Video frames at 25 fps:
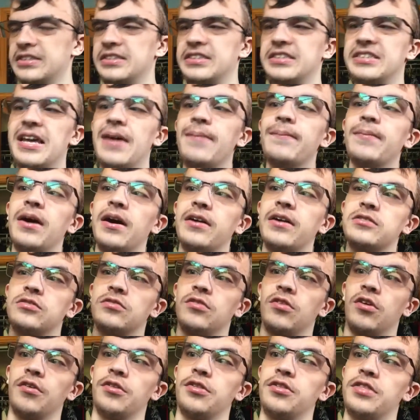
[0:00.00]
10 bucks
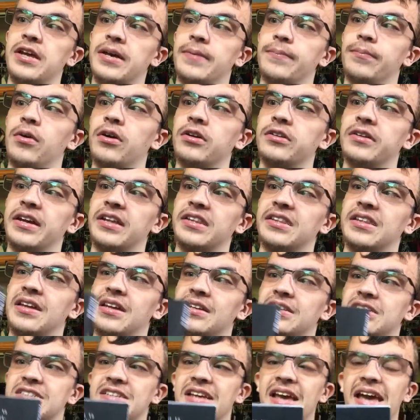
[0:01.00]
for a thick book like
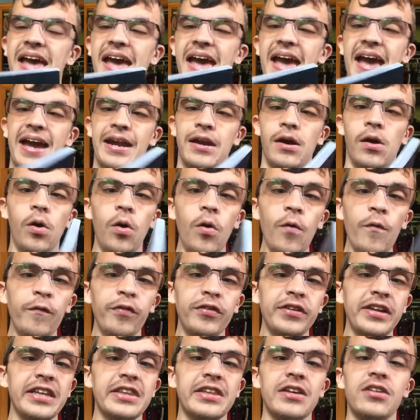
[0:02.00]
this. And
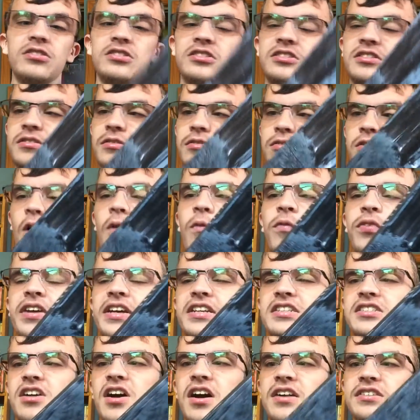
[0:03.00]
hopefully there's hopefully
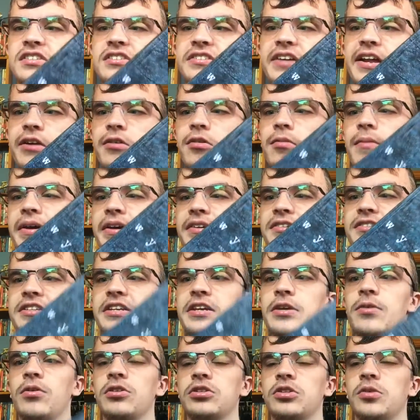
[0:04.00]
Scott Snyder will make a
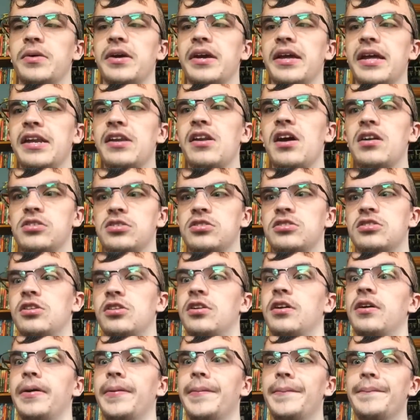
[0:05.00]
sequel to it and not just
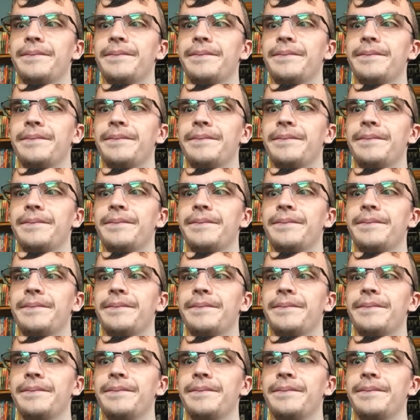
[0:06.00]
a